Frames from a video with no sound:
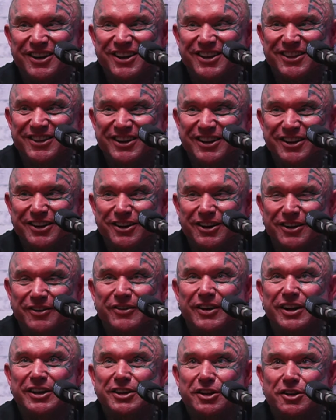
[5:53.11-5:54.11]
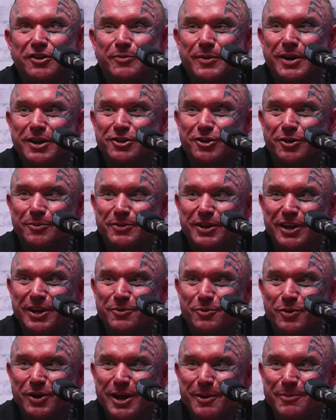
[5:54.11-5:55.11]
Then you're like, fuck, didn't he make top 10?
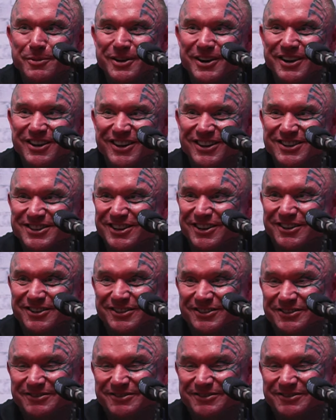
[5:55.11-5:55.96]
What happened? So...